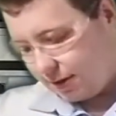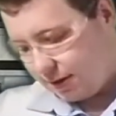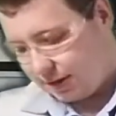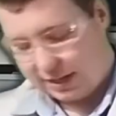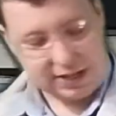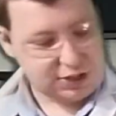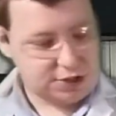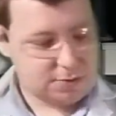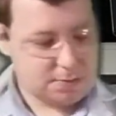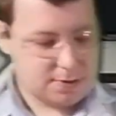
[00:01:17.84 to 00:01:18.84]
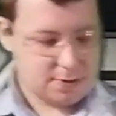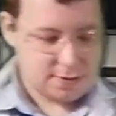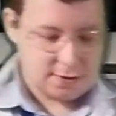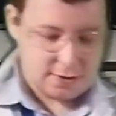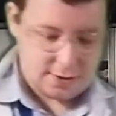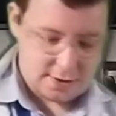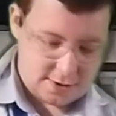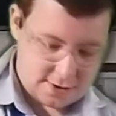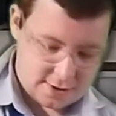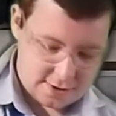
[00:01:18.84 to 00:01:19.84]
test tube
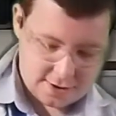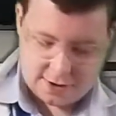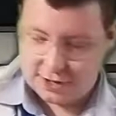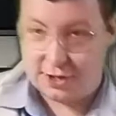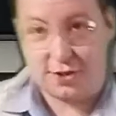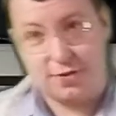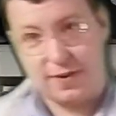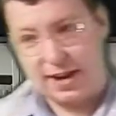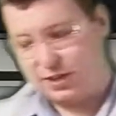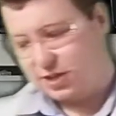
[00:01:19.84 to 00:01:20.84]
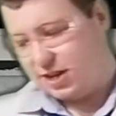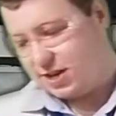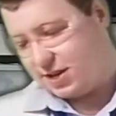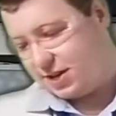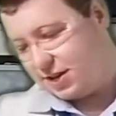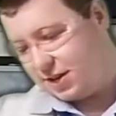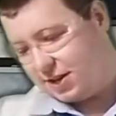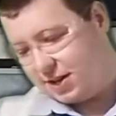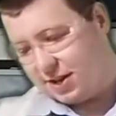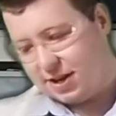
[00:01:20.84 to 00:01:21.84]
to do the reaction in,
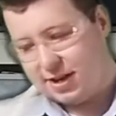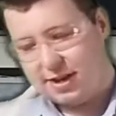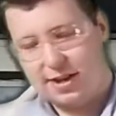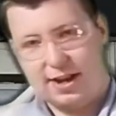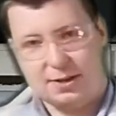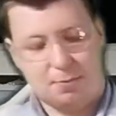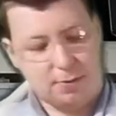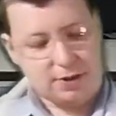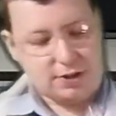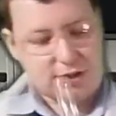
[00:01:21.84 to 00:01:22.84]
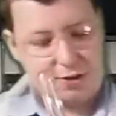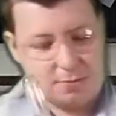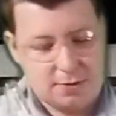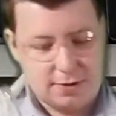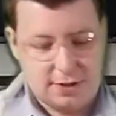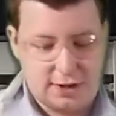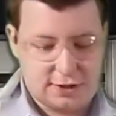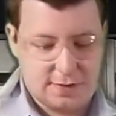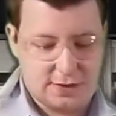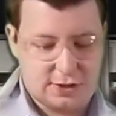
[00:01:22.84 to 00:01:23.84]
and a boiling tube that goes
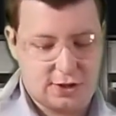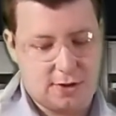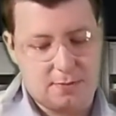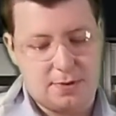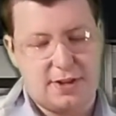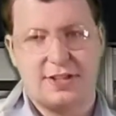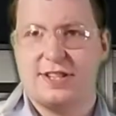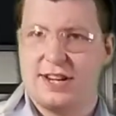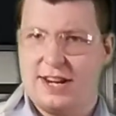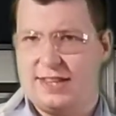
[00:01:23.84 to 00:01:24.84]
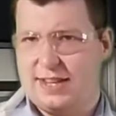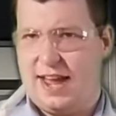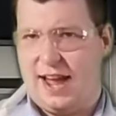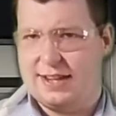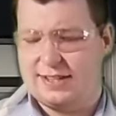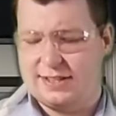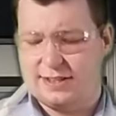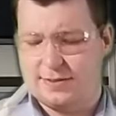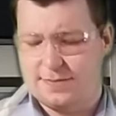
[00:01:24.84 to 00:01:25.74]
over the top to collect the gas.